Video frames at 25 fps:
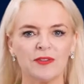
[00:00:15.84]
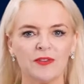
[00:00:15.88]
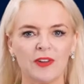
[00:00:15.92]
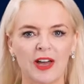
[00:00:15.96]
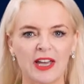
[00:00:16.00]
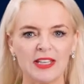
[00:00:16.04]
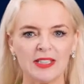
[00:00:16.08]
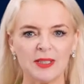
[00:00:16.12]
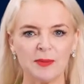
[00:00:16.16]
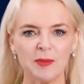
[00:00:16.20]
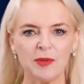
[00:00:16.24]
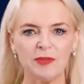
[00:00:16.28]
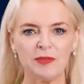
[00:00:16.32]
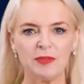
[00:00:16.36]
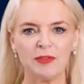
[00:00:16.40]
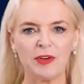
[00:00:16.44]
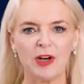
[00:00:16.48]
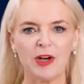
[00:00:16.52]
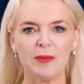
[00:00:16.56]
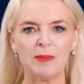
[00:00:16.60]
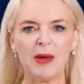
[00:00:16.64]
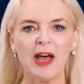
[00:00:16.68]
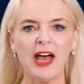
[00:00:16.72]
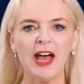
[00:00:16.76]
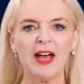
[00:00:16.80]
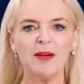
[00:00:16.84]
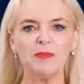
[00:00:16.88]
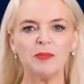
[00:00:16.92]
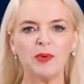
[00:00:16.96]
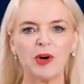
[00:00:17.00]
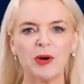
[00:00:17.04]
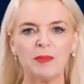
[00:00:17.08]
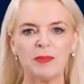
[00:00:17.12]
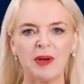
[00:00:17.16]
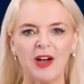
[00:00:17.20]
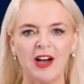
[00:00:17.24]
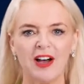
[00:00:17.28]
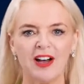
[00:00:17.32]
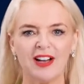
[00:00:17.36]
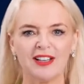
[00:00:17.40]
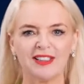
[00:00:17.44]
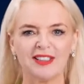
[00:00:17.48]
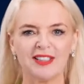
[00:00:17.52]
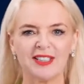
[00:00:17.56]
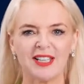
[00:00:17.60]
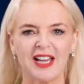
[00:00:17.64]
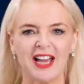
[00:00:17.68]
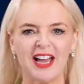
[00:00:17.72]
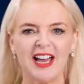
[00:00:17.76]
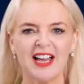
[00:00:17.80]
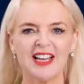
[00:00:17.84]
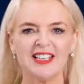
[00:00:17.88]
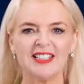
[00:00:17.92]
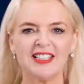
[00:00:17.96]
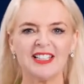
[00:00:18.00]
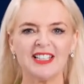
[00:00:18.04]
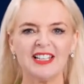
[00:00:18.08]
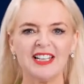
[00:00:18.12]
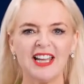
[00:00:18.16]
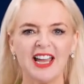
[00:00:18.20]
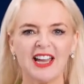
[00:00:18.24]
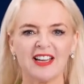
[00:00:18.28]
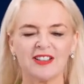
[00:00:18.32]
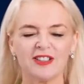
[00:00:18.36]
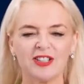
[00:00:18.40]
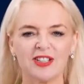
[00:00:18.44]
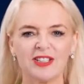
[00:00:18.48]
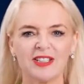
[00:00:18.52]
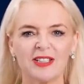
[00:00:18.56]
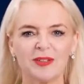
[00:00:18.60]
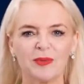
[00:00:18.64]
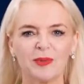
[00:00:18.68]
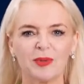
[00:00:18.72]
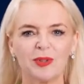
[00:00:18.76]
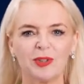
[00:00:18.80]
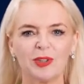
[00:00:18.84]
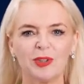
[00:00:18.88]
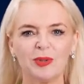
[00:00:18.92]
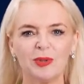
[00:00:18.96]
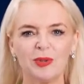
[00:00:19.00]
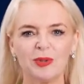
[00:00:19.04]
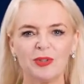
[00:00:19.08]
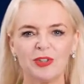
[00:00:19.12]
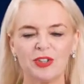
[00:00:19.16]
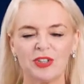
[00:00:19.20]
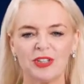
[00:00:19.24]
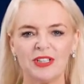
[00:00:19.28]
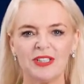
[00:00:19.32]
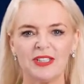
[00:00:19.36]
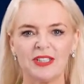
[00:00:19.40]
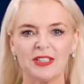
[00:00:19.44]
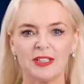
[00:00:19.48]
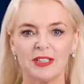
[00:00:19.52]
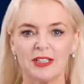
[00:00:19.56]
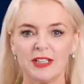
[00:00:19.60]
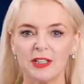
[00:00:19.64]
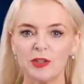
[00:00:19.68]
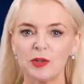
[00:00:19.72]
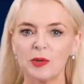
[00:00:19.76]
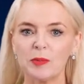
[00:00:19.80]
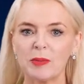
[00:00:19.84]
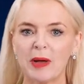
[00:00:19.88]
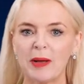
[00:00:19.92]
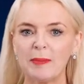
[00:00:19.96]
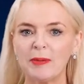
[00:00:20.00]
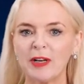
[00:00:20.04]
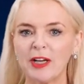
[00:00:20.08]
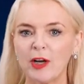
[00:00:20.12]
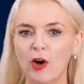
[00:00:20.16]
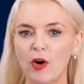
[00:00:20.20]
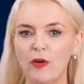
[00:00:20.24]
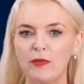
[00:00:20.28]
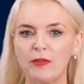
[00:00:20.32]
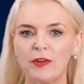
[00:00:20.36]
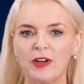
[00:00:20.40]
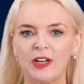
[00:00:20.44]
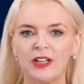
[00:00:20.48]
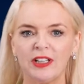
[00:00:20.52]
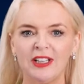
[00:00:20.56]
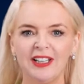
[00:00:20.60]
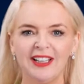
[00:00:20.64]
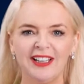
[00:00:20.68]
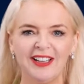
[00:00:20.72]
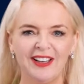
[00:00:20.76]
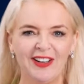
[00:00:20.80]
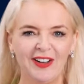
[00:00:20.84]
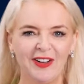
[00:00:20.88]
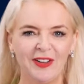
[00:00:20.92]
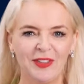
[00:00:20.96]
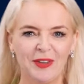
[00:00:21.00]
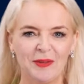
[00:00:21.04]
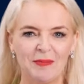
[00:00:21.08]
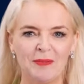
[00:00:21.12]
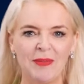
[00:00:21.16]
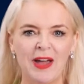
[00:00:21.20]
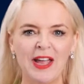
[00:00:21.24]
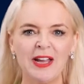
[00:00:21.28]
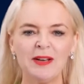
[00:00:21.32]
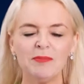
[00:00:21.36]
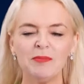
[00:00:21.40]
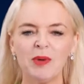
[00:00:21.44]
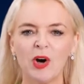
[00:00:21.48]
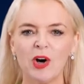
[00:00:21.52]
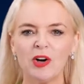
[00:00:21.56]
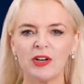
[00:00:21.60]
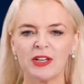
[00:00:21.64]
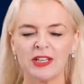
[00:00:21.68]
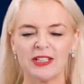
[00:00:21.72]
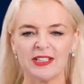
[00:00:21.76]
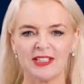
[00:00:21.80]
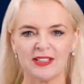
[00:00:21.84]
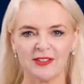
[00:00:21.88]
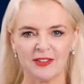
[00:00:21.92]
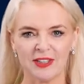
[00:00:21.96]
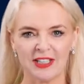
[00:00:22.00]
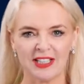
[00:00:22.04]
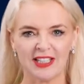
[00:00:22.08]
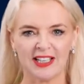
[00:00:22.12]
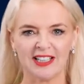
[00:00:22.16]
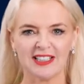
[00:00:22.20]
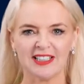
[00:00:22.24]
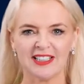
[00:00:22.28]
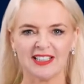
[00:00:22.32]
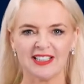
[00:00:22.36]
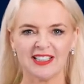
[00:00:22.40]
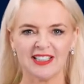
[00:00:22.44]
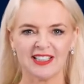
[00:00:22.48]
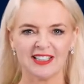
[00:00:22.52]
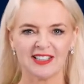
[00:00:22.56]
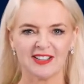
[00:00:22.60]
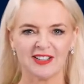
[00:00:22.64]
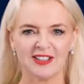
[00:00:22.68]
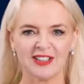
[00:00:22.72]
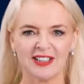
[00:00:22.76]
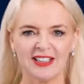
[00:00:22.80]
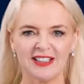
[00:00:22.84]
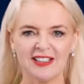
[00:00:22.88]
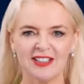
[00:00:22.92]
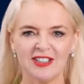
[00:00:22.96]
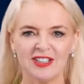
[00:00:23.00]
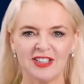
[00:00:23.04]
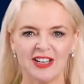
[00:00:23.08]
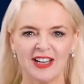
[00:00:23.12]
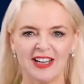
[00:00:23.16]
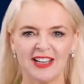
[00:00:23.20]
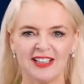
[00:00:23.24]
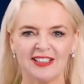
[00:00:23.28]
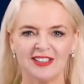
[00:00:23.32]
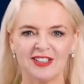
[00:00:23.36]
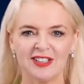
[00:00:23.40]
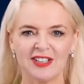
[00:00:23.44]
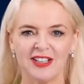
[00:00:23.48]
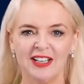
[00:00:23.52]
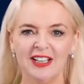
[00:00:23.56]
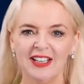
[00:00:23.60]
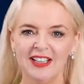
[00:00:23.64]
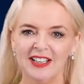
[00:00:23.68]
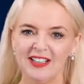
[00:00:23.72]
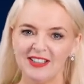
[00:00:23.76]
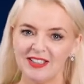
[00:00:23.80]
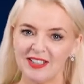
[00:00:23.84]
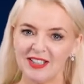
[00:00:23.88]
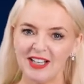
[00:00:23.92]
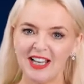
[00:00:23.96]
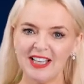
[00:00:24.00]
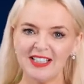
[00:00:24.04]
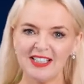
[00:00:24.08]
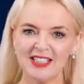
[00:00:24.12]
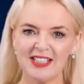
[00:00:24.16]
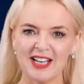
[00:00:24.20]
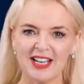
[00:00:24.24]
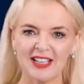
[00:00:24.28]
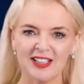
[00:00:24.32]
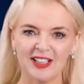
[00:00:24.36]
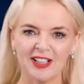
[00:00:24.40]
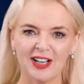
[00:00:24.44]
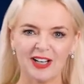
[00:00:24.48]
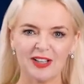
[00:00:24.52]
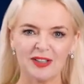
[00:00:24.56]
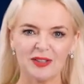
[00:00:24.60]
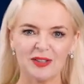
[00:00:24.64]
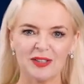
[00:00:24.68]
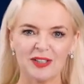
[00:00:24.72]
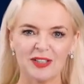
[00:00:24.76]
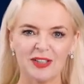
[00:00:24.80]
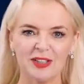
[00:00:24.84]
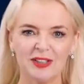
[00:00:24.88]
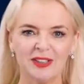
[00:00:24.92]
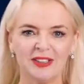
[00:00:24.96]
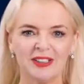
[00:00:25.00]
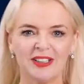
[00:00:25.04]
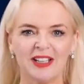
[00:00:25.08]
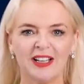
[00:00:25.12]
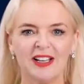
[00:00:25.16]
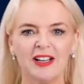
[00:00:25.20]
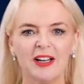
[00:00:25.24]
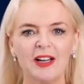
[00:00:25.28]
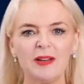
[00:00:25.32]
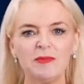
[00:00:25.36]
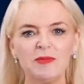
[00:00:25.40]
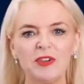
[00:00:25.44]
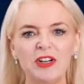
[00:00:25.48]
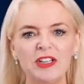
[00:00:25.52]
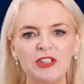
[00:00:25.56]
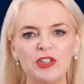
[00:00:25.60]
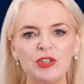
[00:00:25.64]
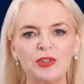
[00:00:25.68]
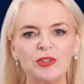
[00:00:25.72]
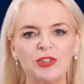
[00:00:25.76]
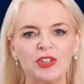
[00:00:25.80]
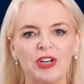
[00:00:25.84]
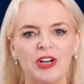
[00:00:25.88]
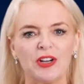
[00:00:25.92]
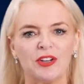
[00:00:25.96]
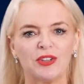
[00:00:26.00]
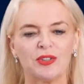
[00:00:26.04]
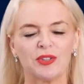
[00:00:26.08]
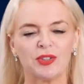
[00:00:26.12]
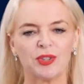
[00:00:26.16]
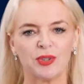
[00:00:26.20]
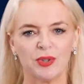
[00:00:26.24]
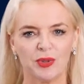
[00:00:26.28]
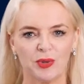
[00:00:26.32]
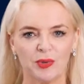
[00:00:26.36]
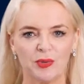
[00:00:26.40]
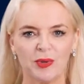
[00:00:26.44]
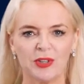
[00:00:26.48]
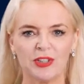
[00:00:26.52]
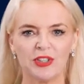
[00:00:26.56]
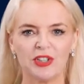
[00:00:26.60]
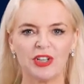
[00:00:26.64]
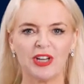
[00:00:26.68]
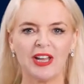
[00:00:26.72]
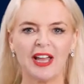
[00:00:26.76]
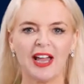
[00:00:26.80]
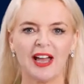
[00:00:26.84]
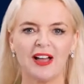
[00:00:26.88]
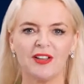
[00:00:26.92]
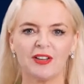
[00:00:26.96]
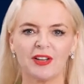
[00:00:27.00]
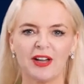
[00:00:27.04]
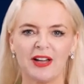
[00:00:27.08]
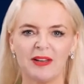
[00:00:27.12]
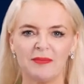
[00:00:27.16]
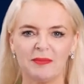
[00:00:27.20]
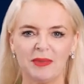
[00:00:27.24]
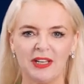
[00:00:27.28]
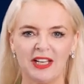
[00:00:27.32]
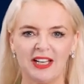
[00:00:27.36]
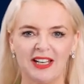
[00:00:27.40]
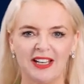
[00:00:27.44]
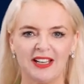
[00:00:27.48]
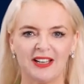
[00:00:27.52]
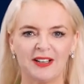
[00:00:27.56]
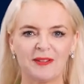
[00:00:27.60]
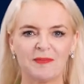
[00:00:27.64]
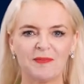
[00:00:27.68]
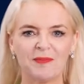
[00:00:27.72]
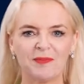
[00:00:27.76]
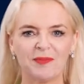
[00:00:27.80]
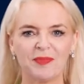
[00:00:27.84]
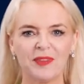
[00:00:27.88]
investment firm Hambro Perks has announced it will launch its initial public offer on the main market of the London Stock Exchange. So let's take a closer look. I'm Rachel Jones and you're watching kalkinemedia.